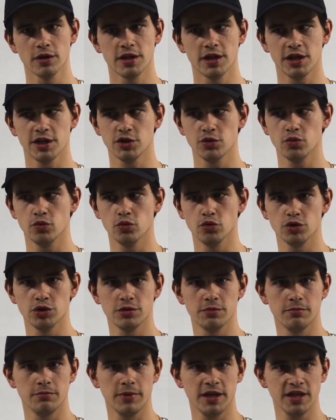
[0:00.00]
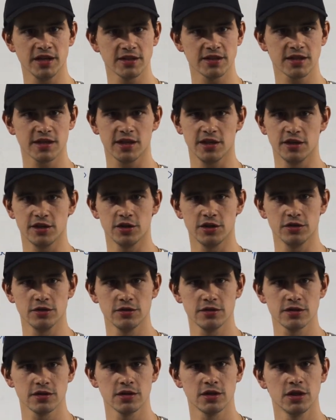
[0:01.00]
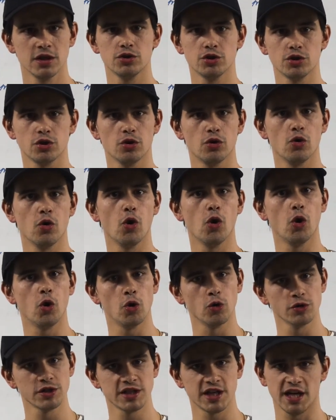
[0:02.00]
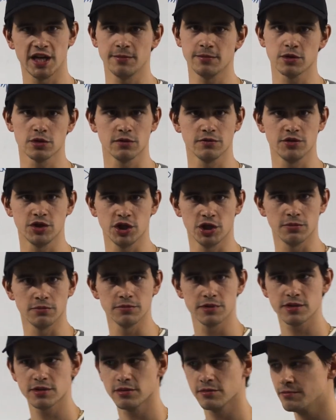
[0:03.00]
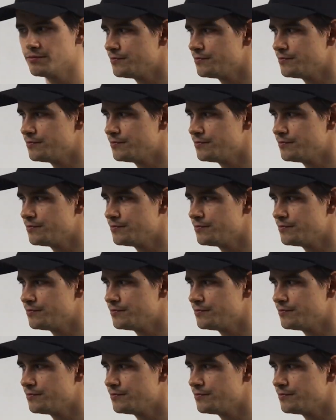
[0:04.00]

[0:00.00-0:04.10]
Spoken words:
that would make skaters show all types of jumps.